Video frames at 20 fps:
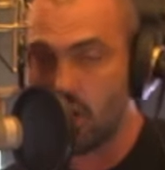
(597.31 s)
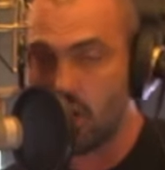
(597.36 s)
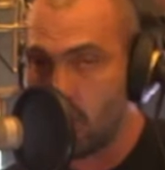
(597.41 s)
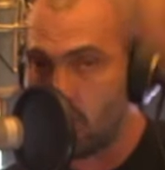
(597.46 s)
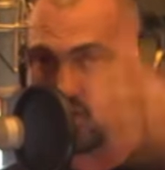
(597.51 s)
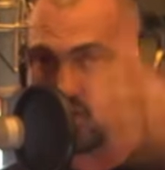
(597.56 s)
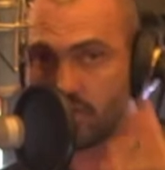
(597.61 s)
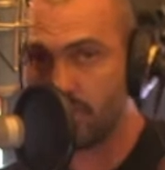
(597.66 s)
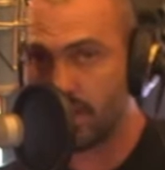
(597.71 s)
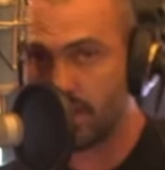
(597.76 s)

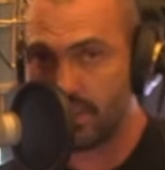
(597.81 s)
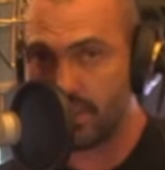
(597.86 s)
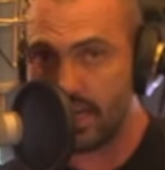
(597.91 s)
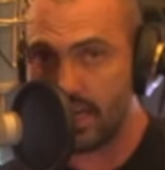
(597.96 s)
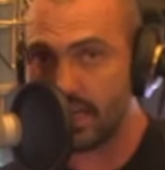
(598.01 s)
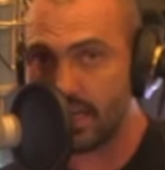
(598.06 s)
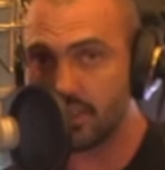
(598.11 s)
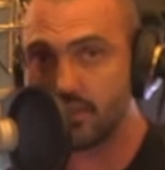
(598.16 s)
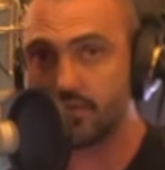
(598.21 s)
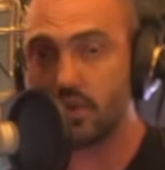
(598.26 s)
owned by the
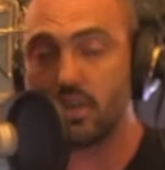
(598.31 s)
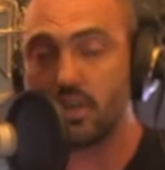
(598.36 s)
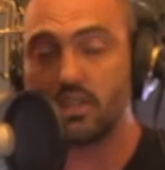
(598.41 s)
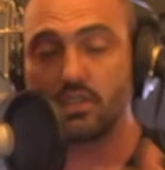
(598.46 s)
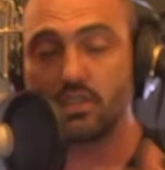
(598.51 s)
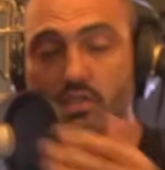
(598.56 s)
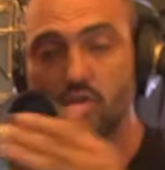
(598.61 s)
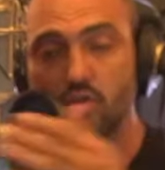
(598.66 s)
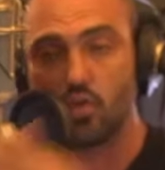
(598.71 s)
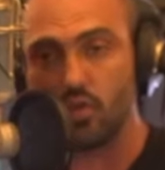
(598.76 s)
hedge
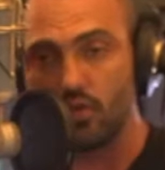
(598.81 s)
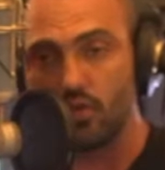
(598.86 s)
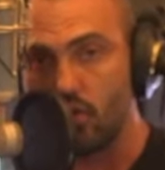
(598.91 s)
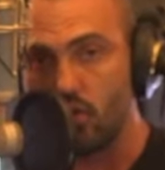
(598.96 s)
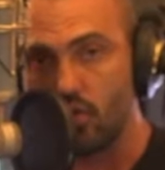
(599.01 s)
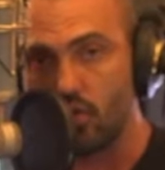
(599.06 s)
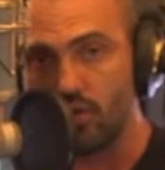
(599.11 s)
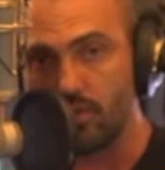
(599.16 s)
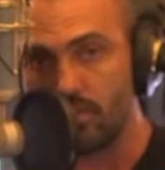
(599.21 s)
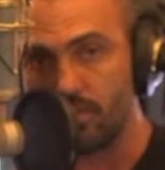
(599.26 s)
funds or
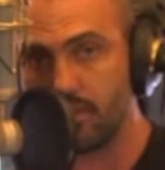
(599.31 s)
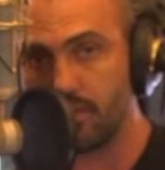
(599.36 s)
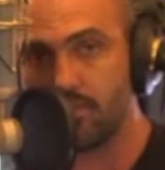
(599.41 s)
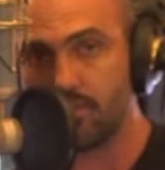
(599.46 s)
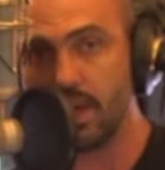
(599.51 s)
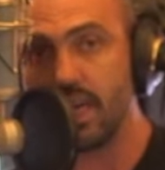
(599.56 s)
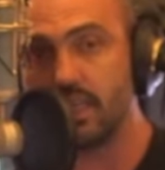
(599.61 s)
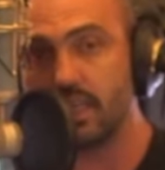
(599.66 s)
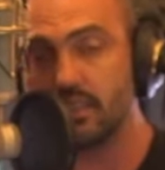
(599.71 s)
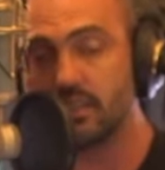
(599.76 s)
the big
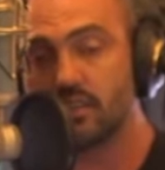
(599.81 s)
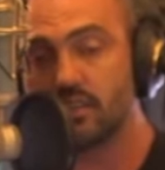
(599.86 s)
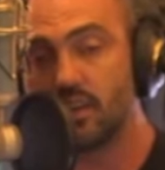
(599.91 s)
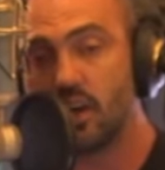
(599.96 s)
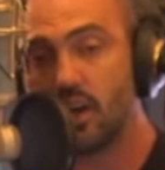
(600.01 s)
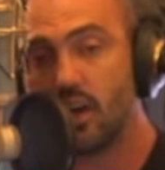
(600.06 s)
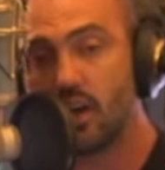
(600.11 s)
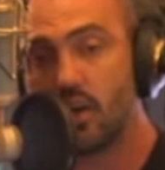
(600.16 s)
banks,